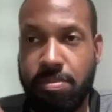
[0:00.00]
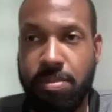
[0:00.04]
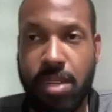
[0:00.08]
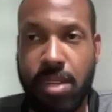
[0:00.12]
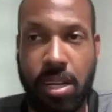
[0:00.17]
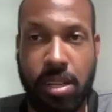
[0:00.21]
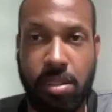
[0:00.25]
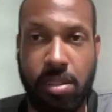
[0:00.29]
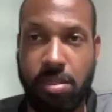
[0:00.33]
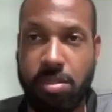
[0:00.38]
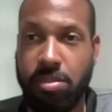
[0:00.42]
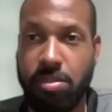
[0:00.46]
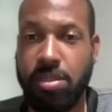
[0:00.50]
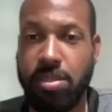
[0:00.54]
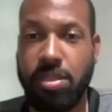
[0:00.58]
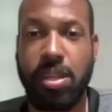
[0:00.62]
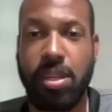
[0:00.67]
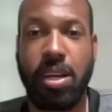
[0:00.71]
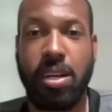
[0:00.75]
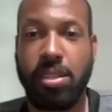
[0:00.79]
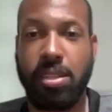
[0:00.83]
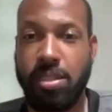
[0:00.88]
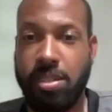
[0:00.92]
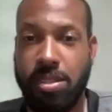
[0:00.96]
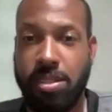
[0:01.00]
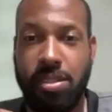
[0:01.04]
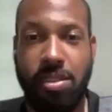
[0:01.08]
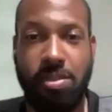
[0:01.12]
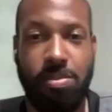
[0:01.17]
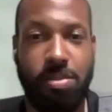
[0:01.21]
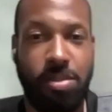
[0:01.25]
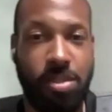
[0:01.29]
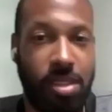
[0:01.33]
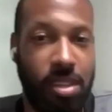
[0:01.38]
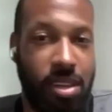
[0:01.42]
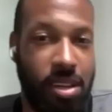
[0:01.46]
technical scientist
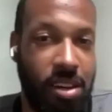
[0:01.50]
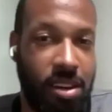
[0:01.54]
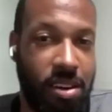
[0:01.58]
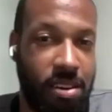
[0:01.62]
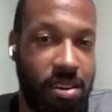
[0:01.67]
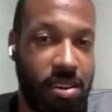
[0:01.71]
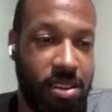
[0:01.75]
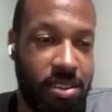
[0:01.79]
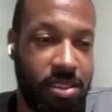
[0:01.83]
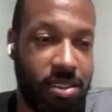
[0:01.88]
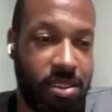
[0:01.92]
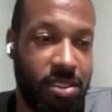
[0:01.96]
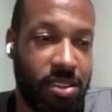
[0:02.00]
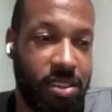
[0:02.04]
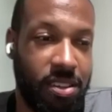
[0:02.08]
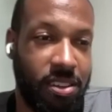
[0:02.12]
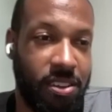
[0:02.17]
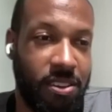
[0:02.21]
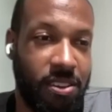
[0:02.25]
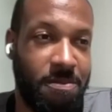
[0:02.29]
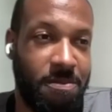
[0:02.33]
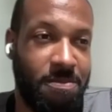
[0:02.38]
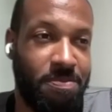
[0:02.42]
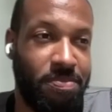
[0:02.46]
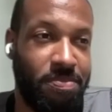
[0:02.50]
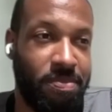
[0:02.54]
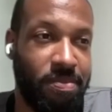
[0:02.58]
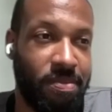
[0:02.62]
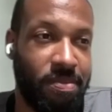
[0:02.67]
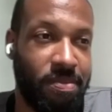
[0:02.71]
that was there. And,